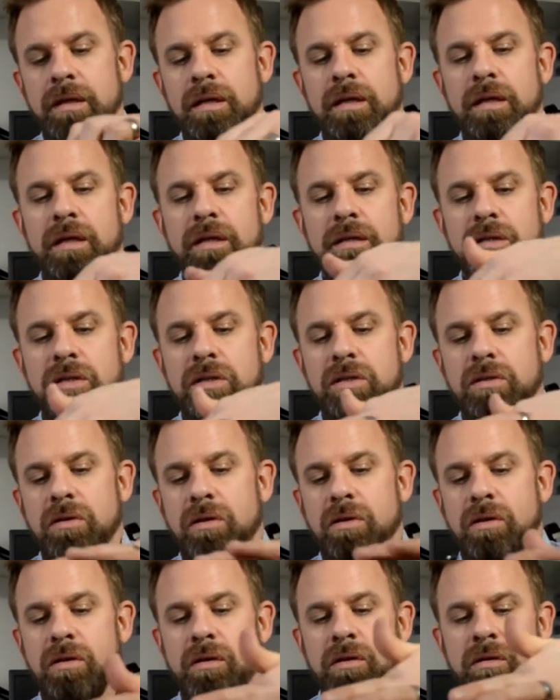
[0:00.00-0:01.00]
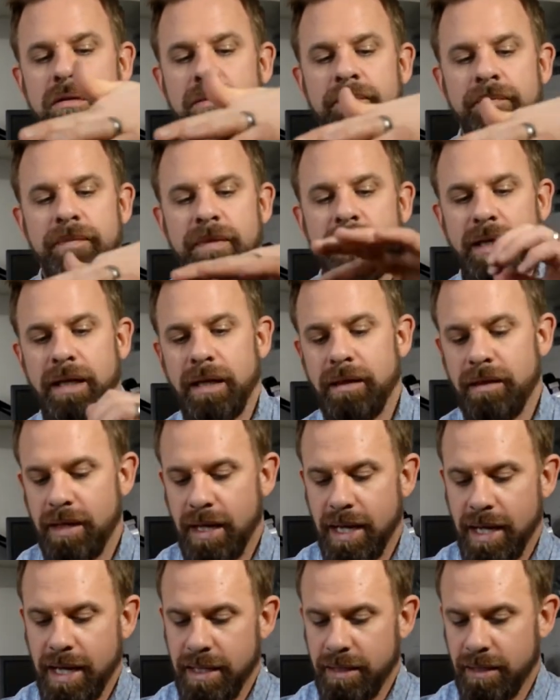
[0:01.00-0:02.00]
install like
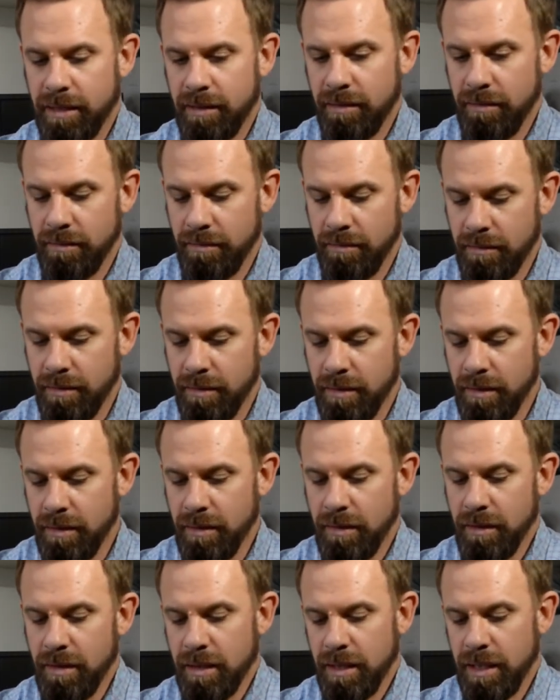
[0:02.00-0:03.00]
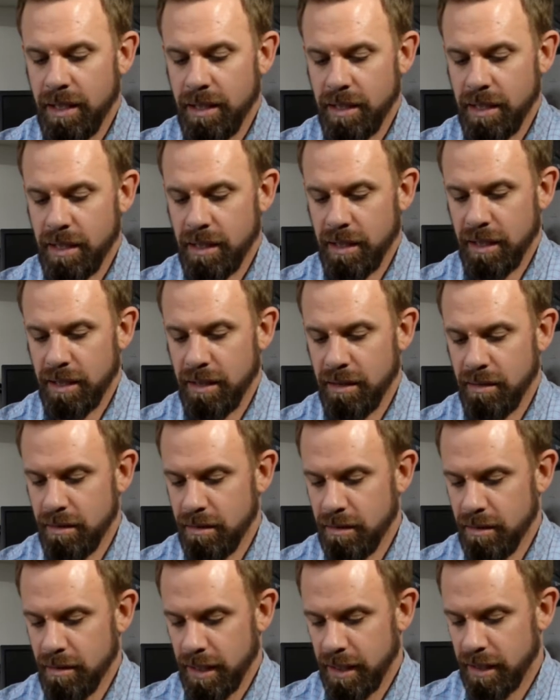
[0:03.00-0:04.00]
that and then I can
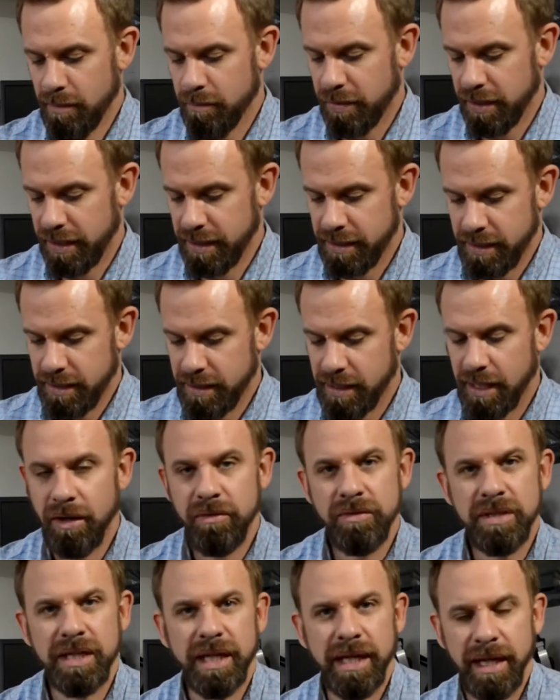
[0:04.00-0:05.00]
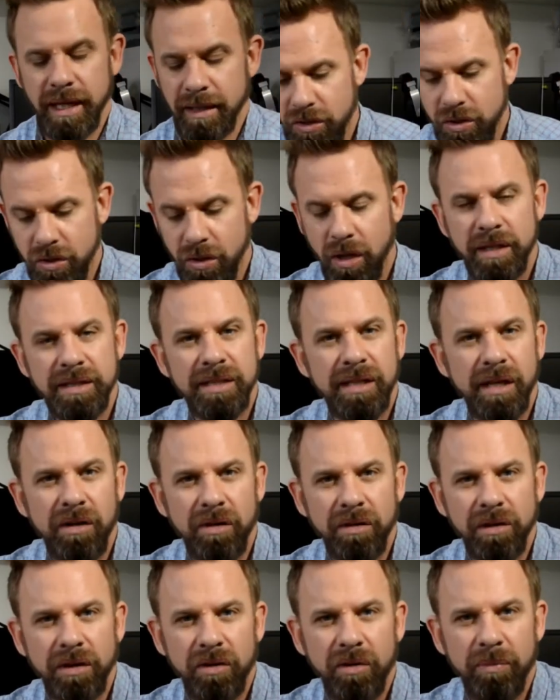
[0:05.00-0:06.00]
place it down to get shots that
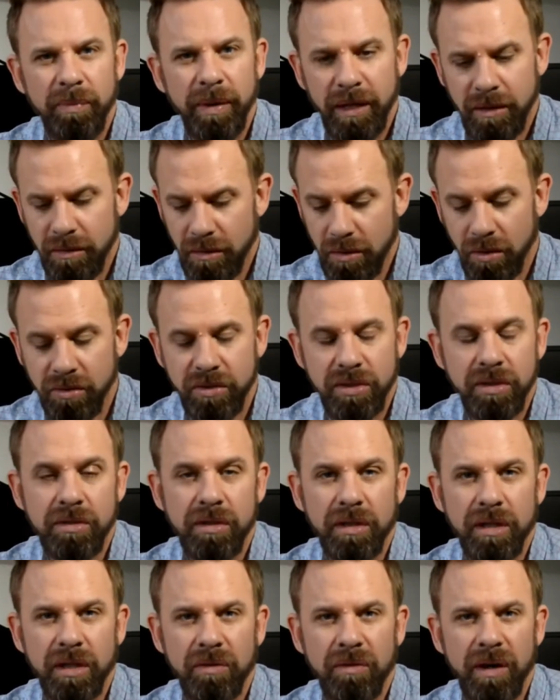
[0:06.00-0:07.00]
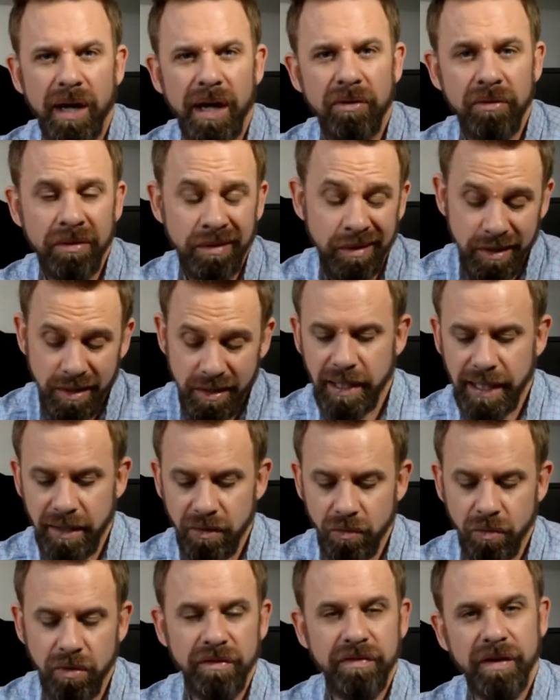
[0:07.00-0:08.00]
are a little bit closer to the ground,
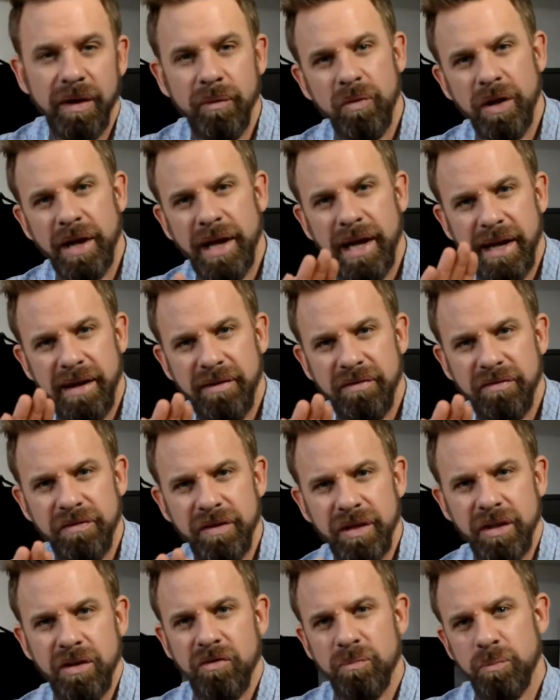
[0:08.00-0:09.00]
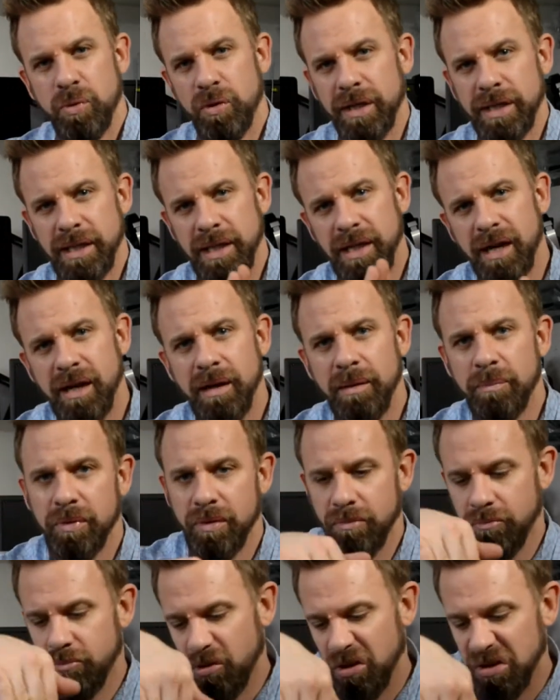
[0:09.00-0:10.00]
and or if I want to have, you know, pointing up,
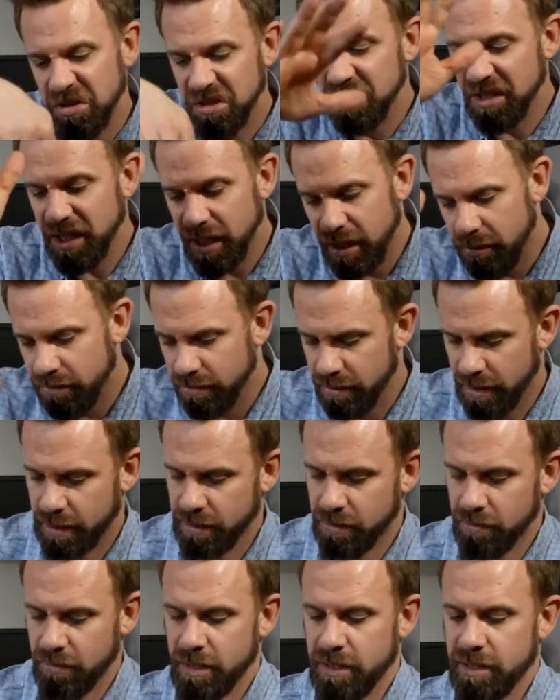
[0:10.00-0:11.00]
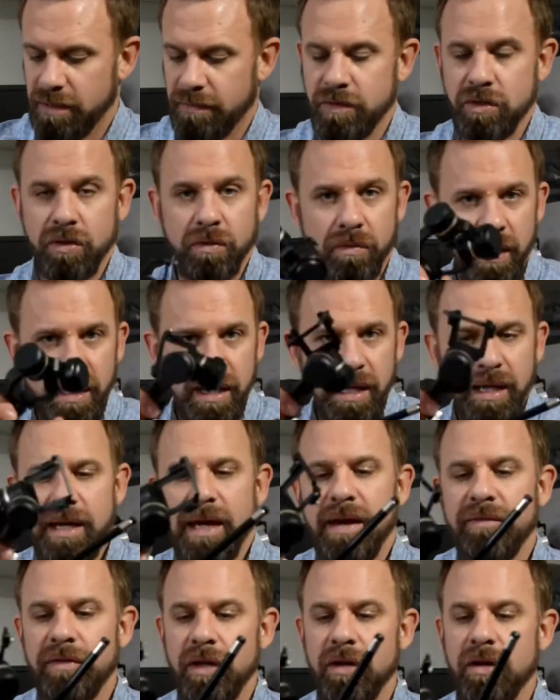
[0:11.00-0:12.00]
pointing down, that sort of stuff. So
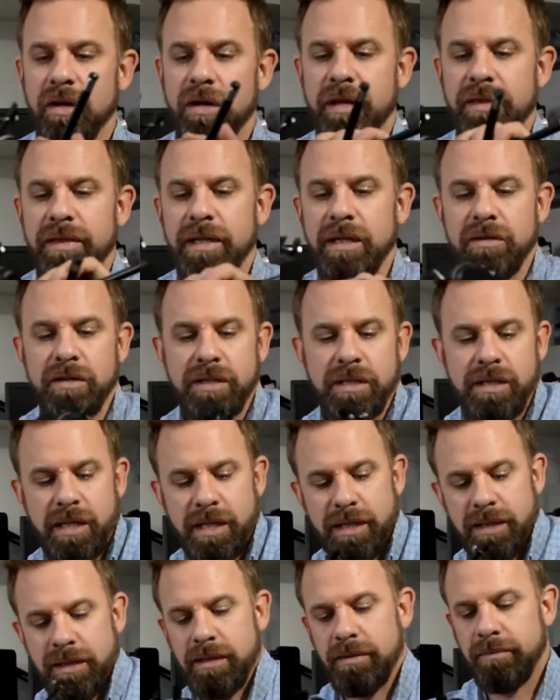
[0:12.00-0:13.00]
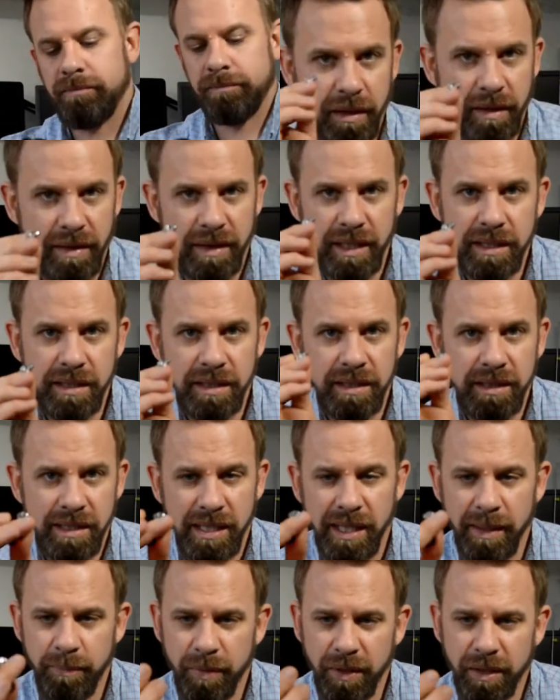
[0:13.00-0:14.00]
having it on there is nice. This
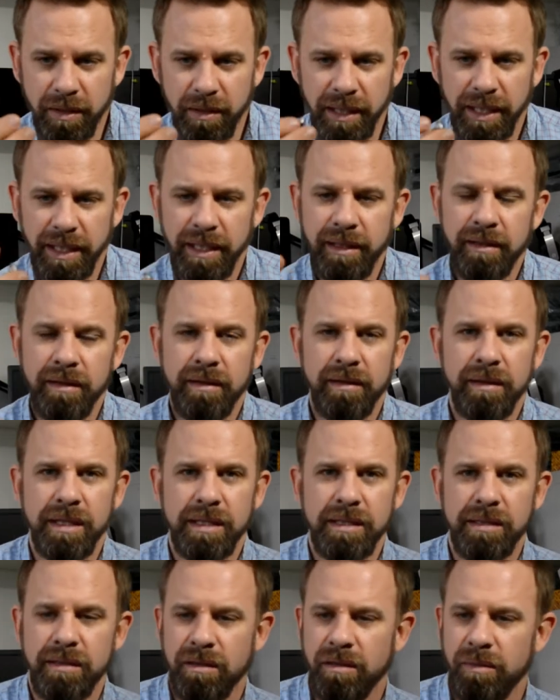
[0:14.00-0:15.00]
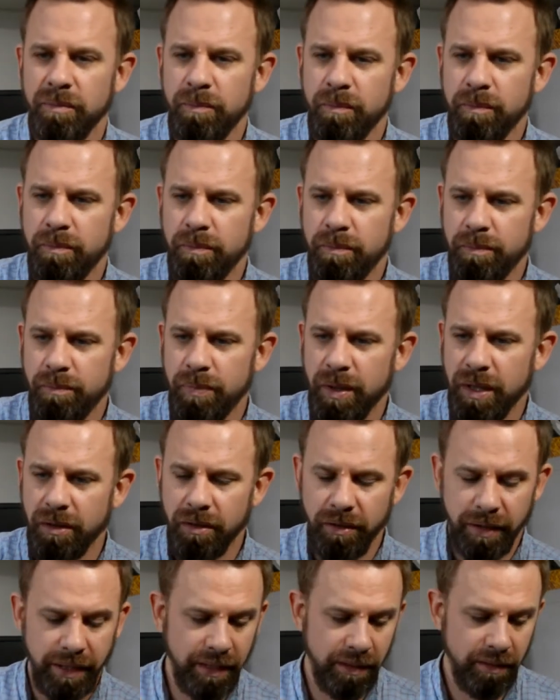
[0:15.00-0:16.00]
little
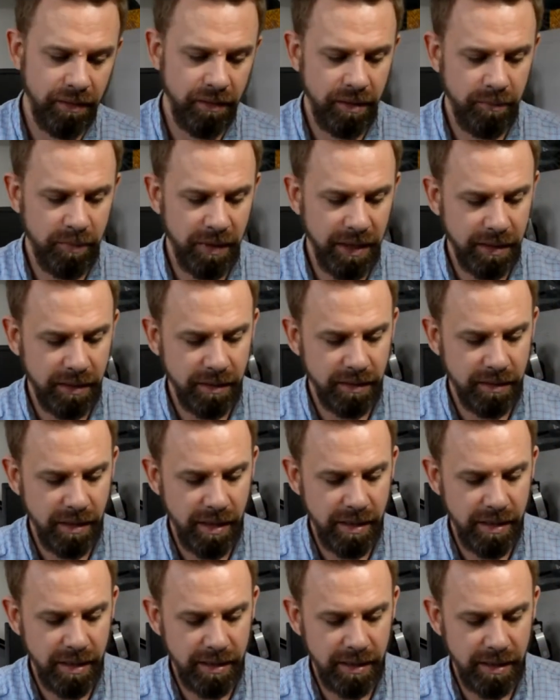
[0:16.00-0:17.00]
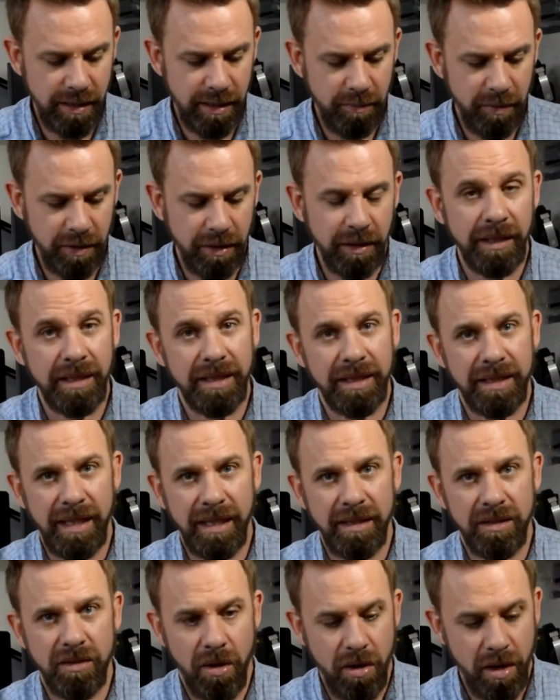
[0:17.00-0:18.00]
bugger here, the Peak Design, this typically
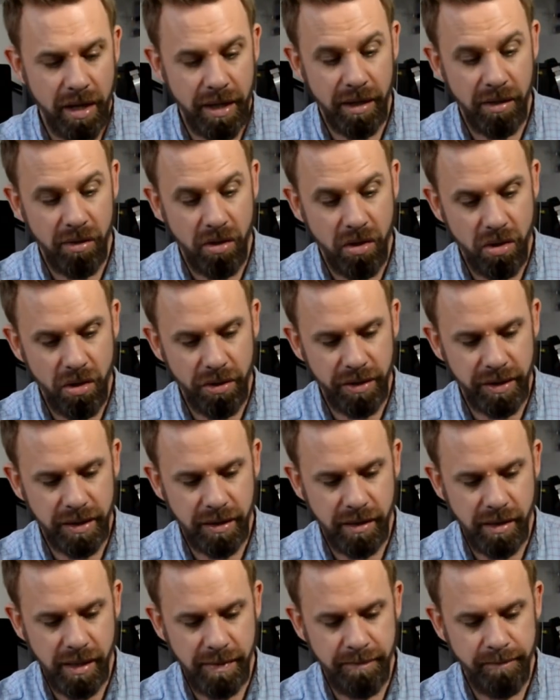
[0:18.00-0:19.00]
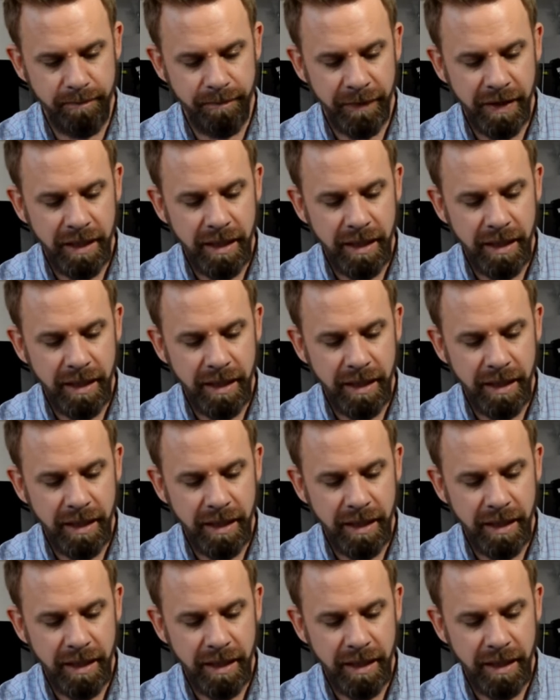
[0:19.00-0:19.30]
stays on it all the time.